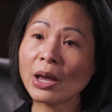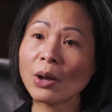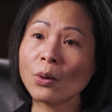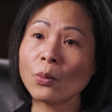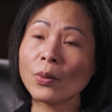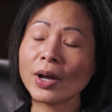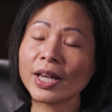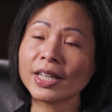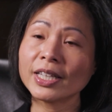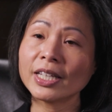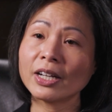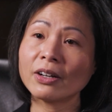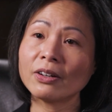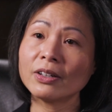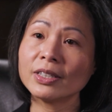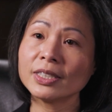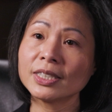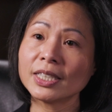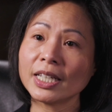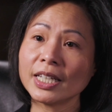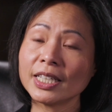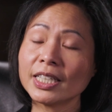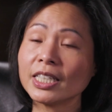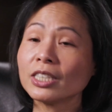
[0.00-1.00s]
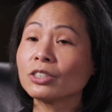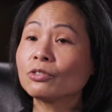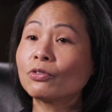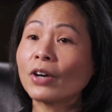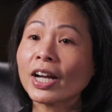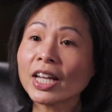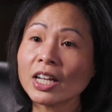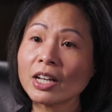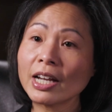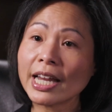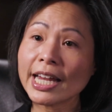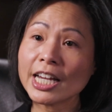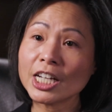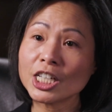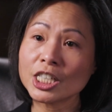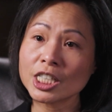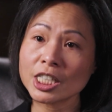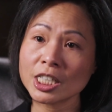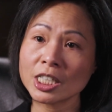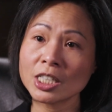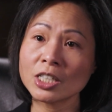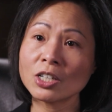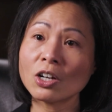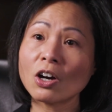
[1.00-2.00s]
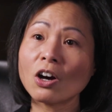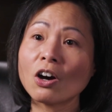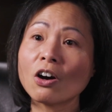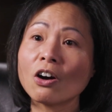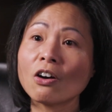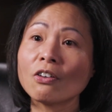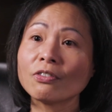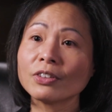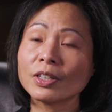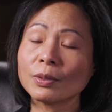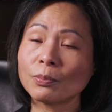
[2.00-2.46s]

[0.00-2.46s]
where there is a dysregulation of